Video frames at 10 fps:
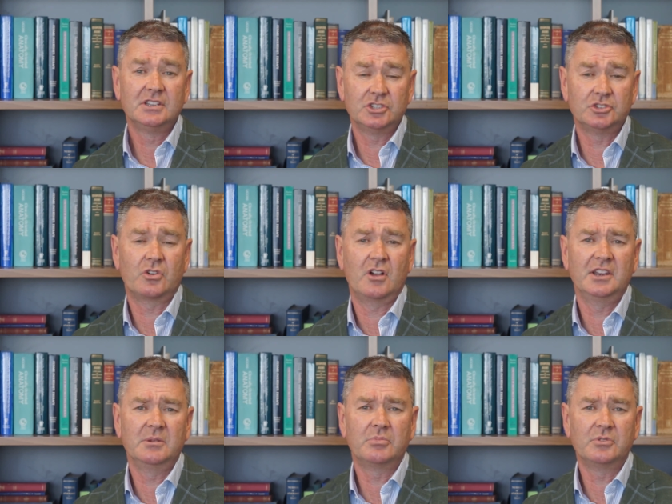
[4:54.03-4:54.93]
to try
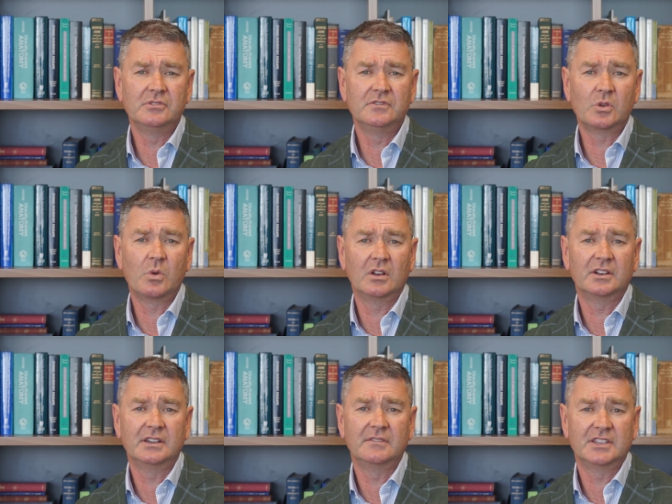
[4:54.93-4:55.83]
and improve the
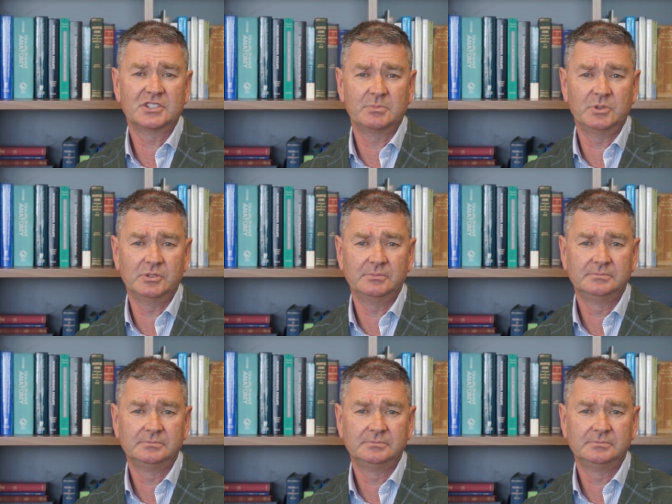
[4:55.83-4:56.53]
quality of their sperm?